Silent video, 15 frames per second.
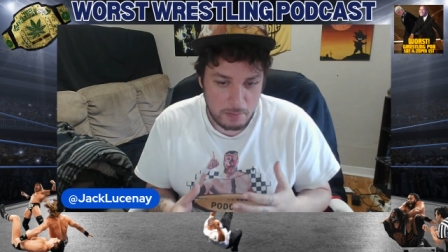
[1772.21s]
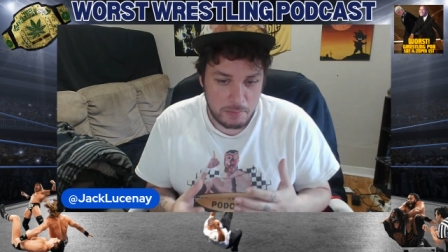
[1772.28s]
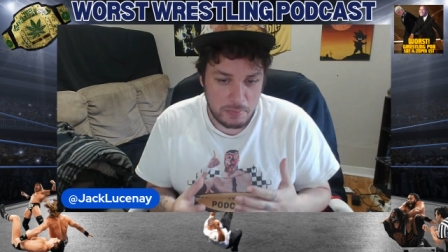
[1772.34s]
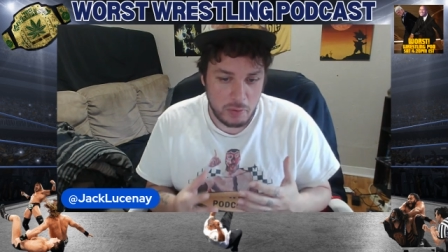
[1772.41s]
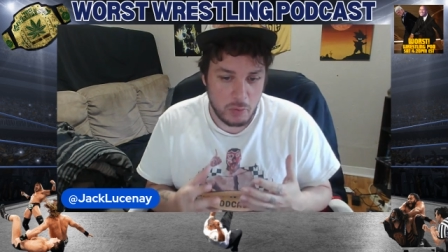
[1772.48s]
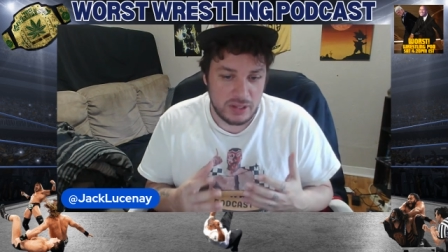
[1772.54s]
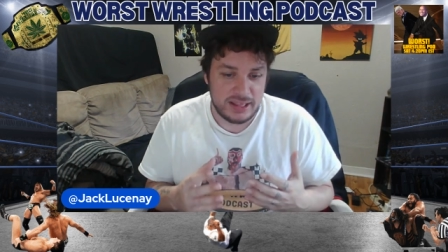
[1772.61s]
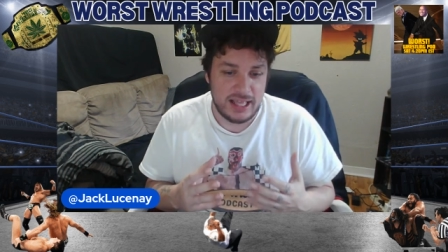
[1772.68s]

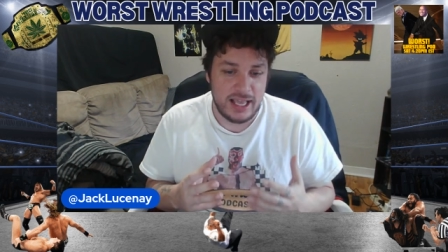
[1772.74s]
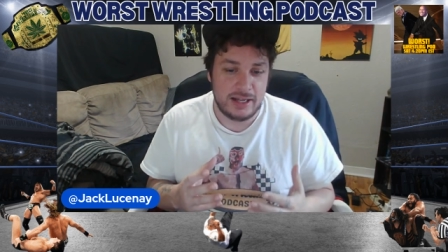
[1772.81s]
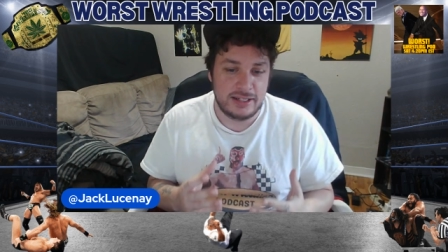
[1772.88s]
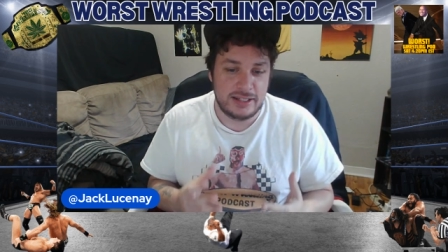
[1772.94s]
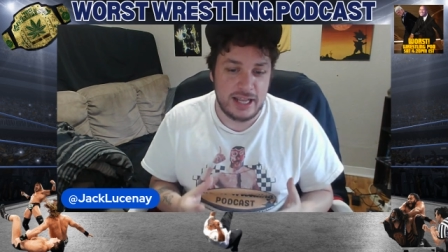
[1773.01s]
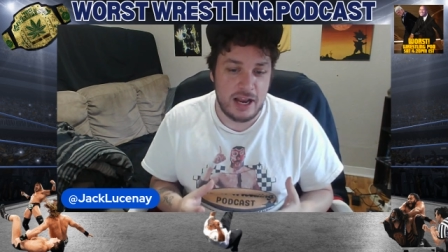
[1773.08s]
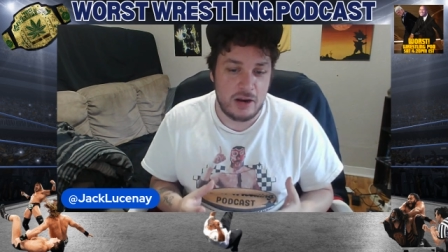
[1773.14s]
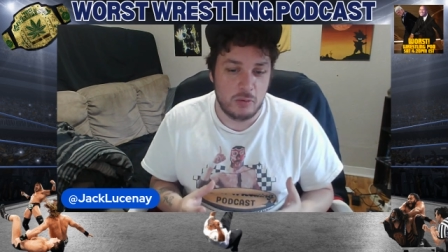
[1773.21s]
but what they
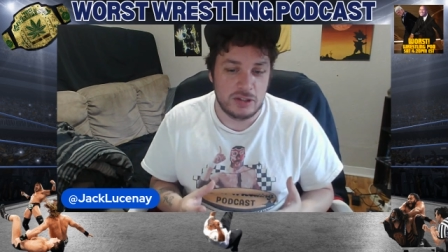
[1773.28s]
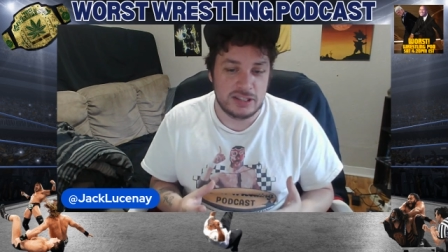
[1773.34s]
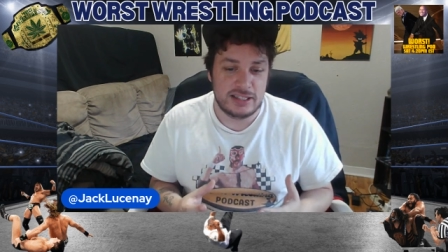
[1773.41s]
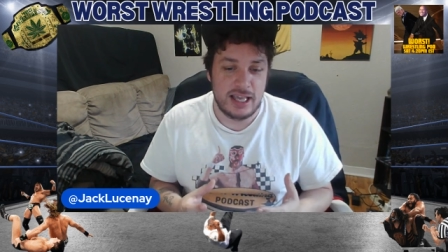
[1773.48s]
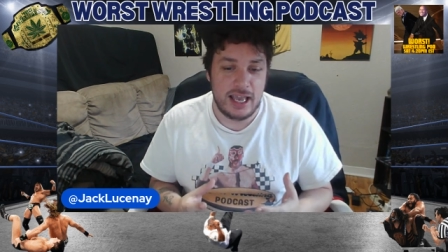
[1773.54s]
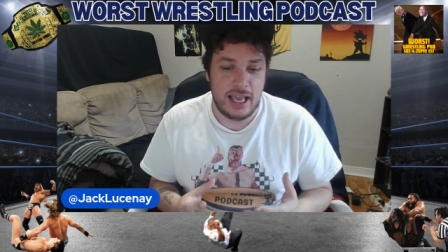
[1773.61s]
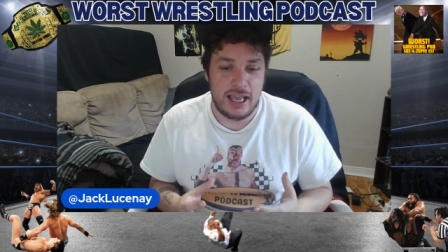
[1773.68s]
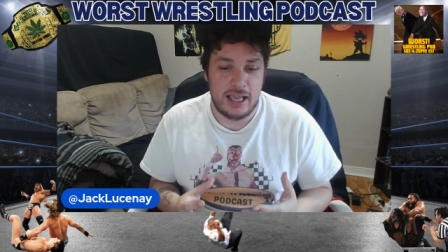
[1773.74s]
did was
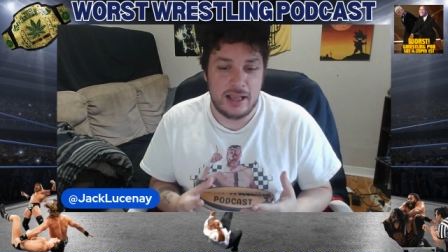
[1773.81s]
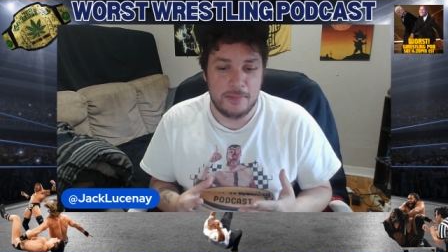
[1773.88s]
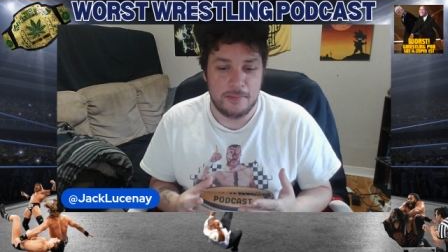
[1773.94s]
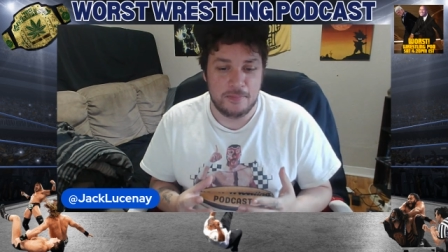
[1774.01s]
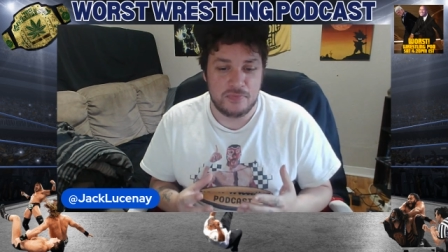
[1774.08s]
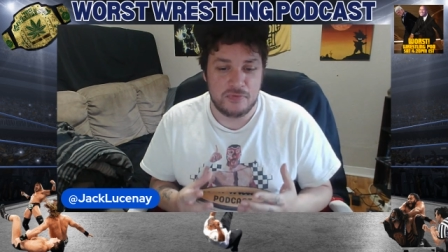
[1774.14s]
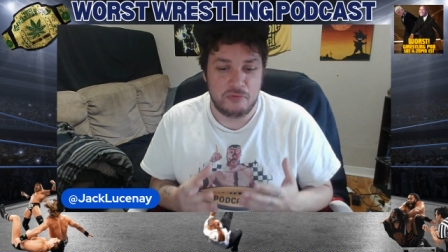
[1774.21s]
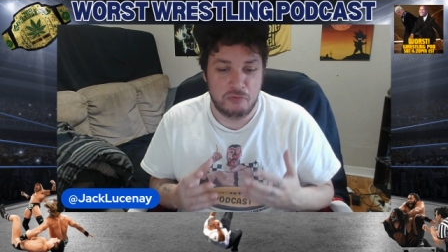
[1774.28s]
they
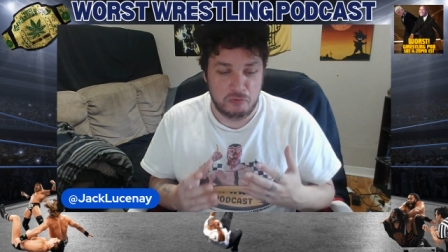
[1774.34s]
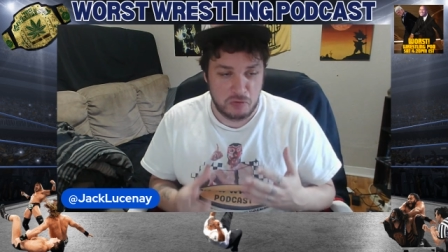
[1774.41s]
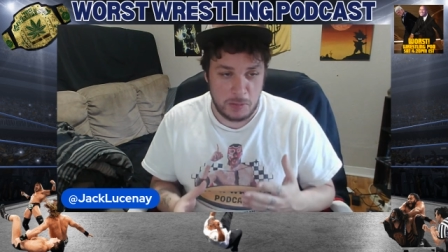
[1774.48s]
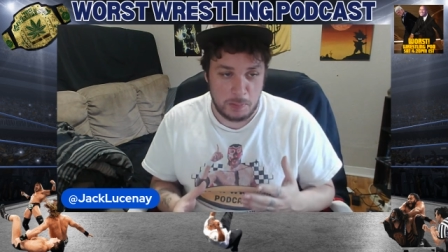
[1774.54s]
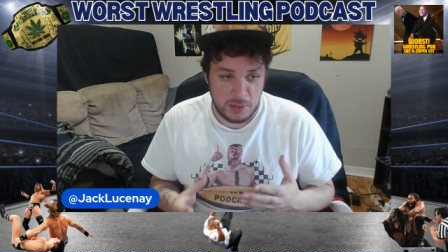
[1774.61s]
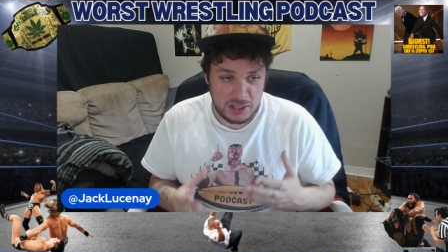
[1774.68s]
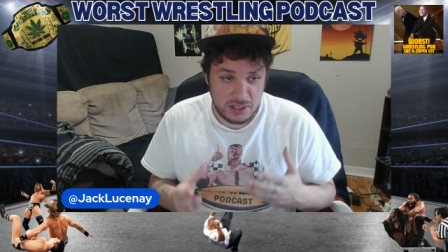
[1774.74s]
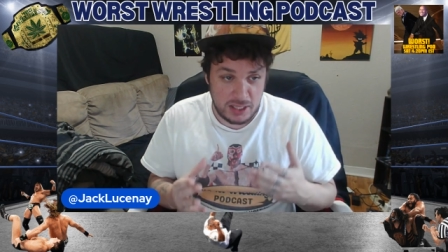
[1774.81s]

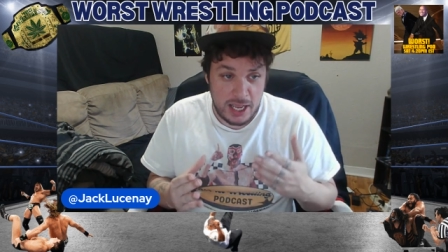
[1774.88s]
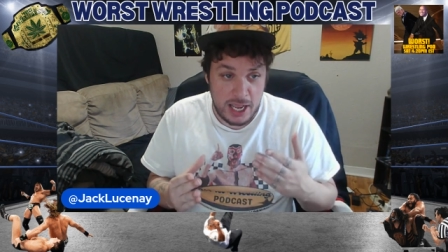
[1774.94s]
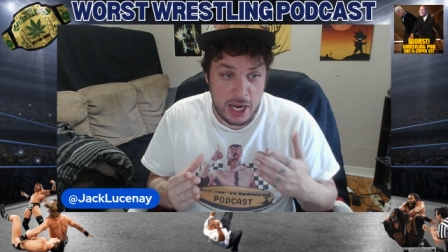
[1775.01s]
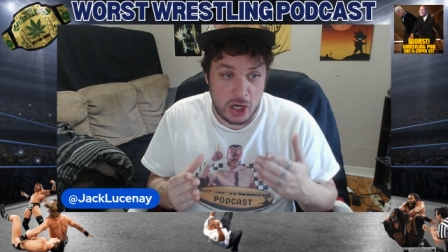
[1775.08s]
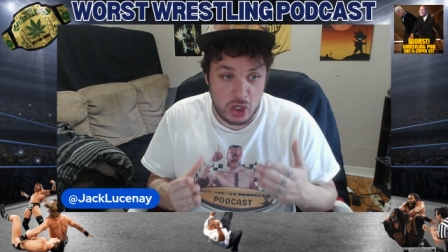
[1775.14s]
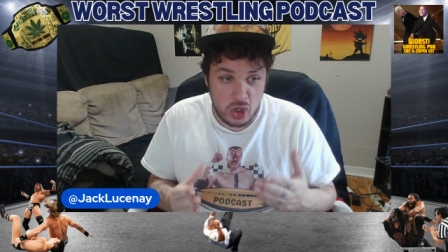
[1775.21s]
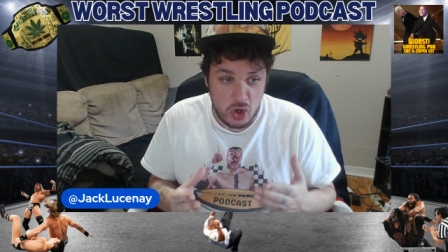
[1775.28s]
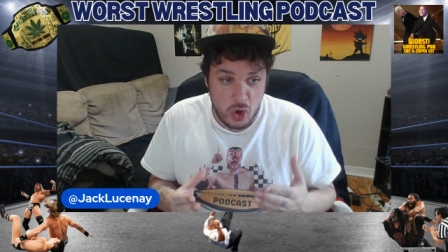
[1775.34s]
flippantly
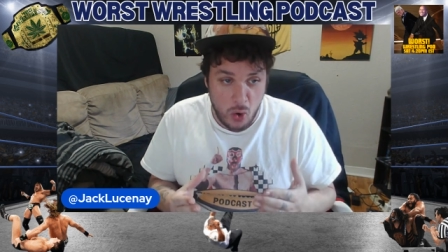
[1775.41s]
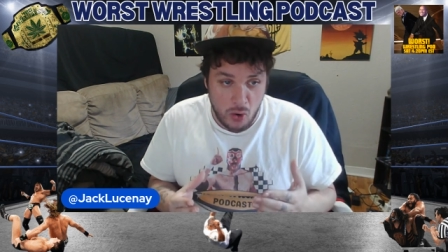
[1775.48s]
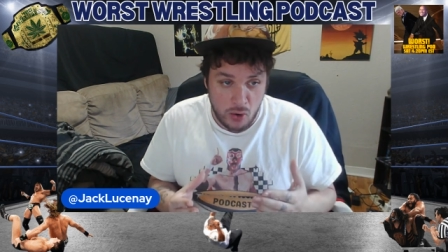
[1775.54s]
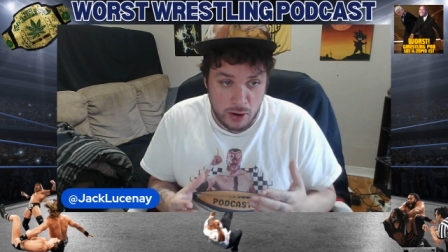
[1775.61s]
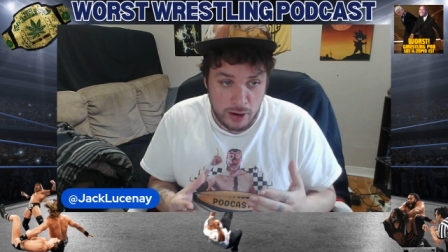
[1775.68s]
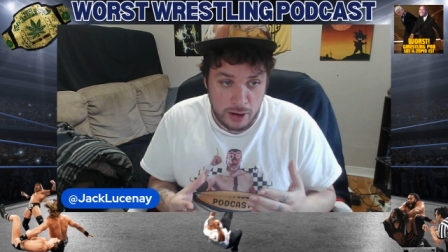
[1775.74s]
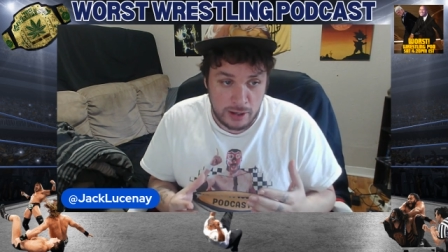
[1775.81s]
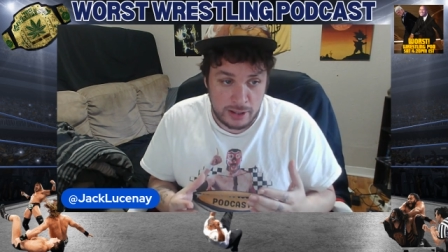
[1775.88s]

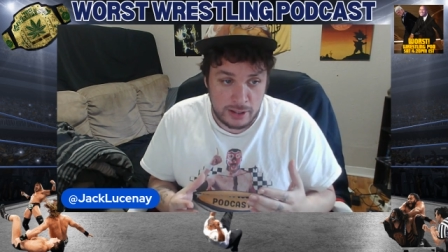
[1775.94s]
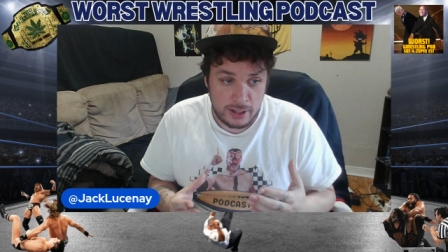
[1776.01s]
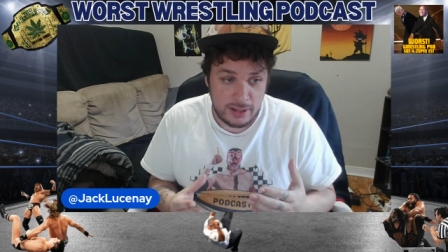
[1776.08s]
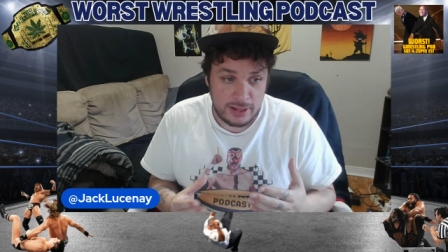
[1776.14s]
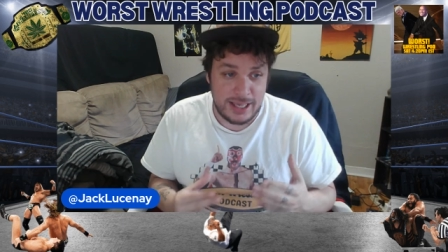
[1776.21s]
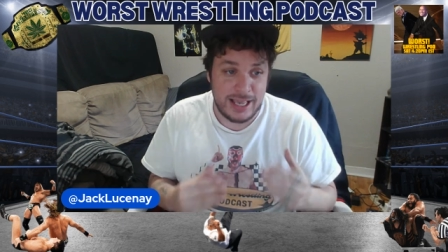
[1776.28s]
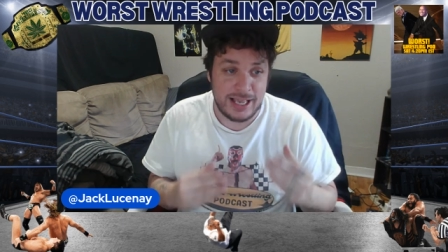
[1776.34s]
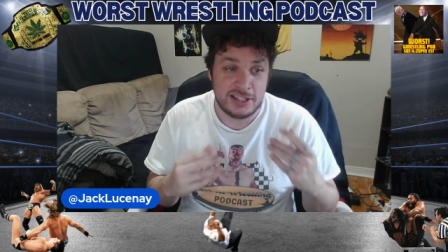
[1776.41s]
ignored
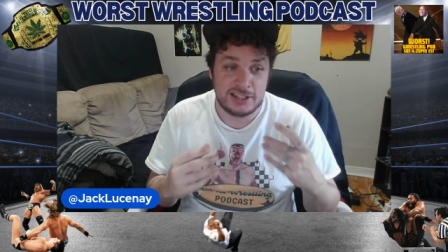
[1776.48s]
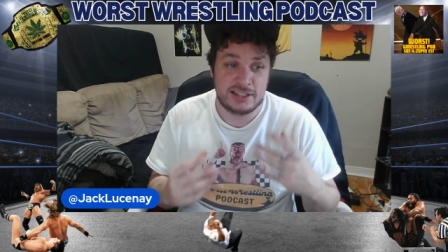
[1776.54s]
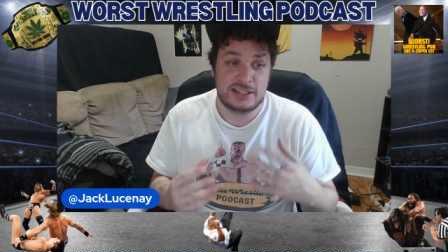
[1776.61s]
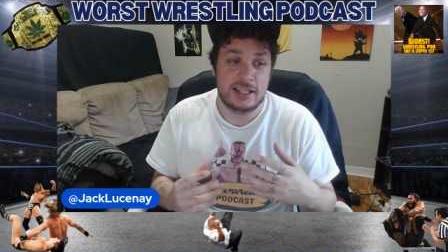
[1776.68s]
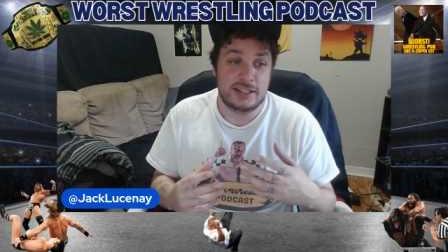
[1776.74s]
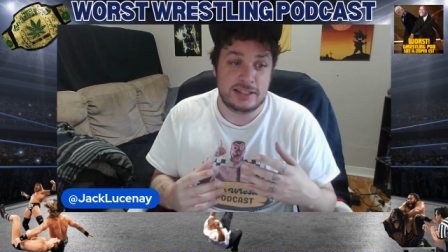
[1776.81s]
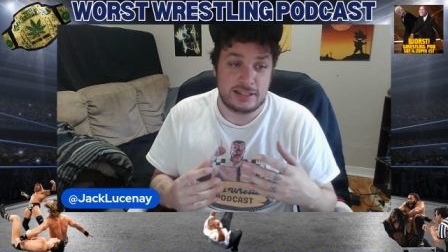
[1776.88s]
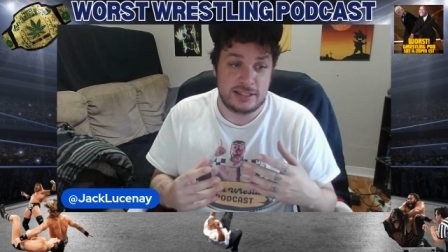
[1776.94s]
the
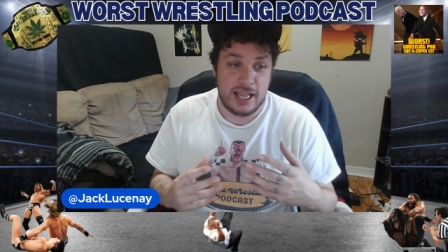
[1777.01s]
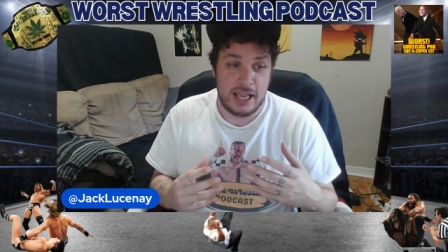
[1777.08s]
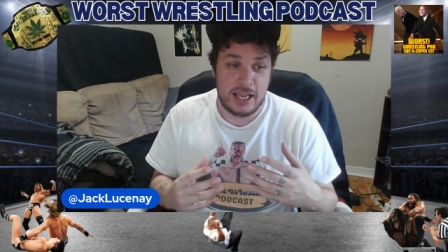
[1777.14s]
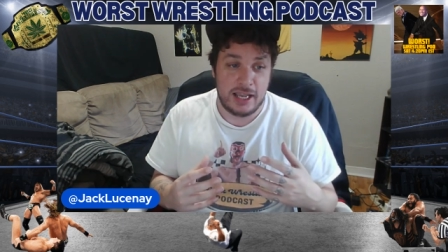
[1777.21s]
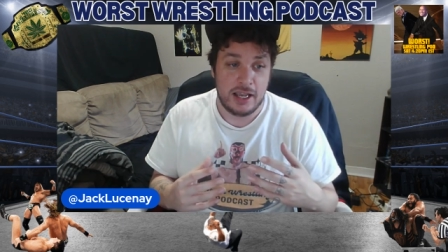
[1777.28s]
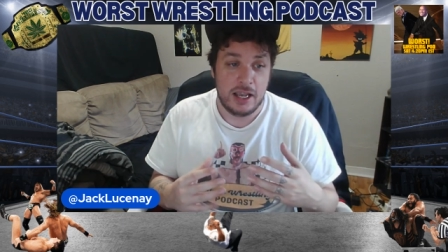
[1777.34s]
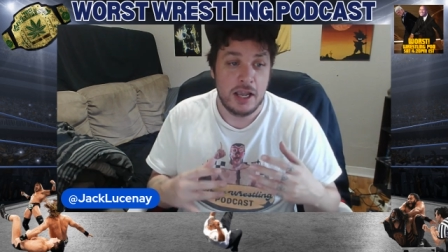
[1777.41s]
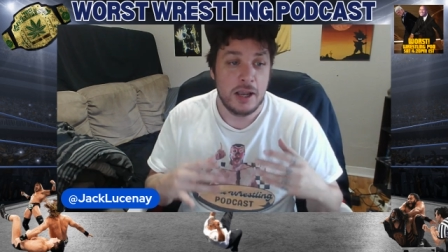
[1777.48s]

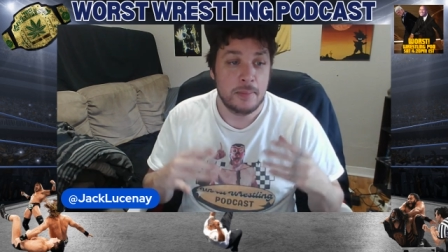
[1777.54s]
existing